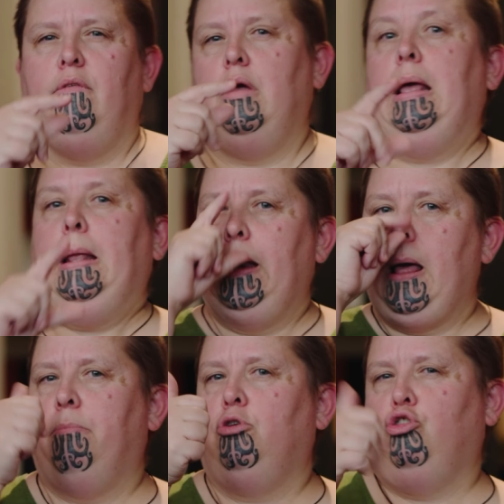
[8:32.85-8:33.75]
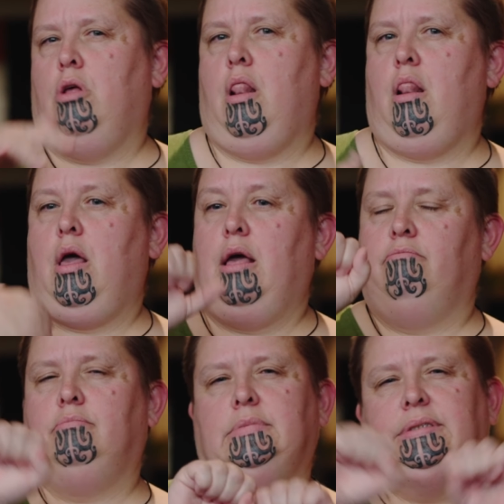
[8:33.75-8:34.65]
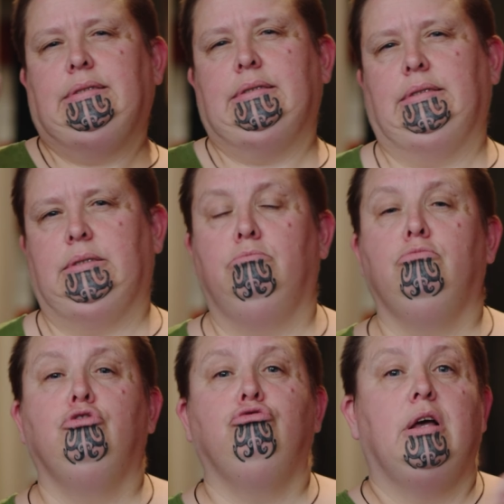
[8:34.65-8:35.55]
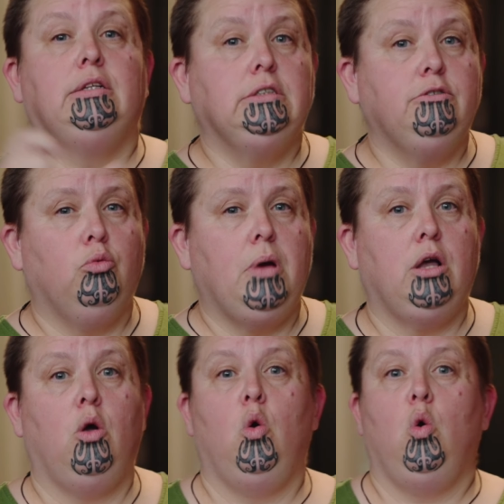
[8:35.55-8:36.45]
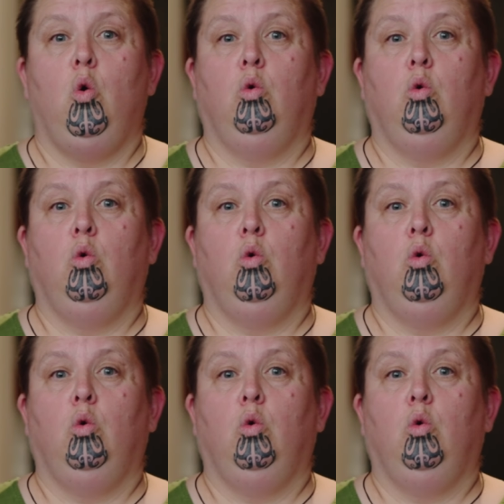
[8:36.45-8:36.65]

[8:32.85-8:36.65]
and evaluation of the Enabling Good Lives system transformation,